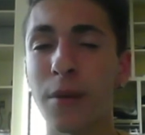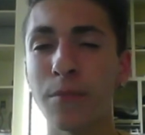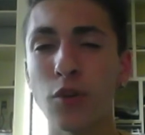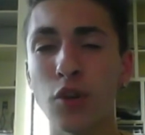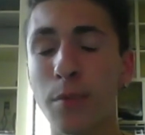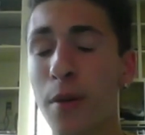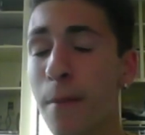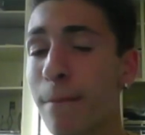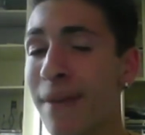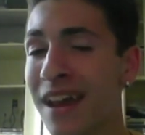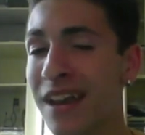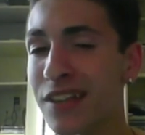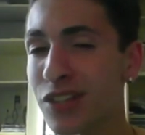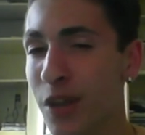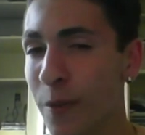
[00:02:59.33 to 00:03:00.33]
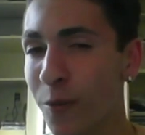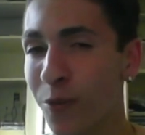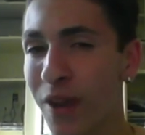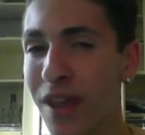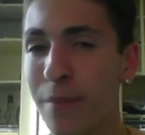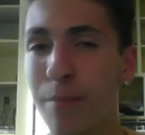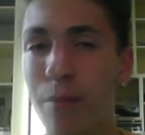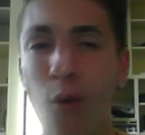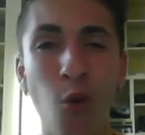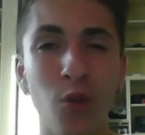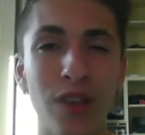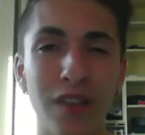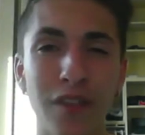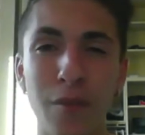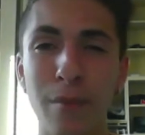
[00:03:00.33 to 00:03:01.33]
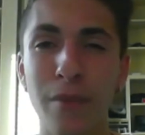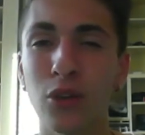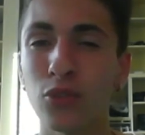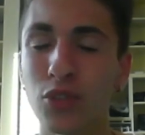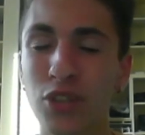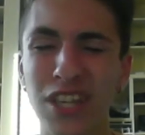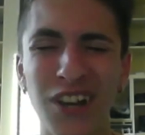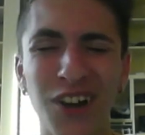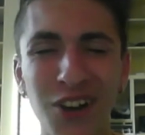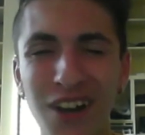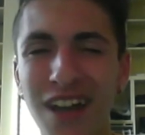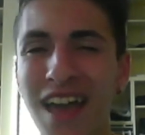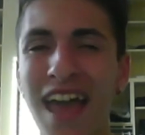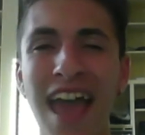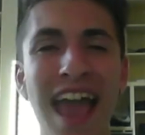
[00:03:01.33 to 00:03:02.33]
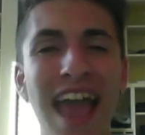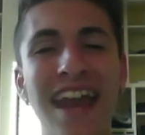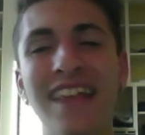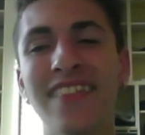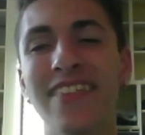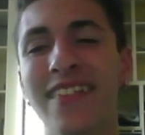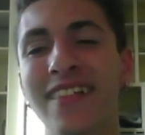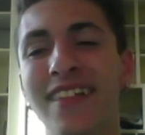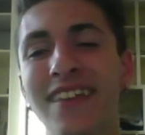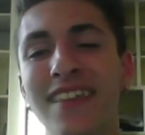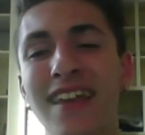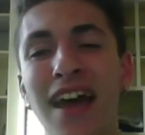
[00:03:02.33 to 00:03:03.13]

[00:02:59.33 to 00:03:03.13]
You could put Menez on the right, Poli in the middle, De Jong, anything like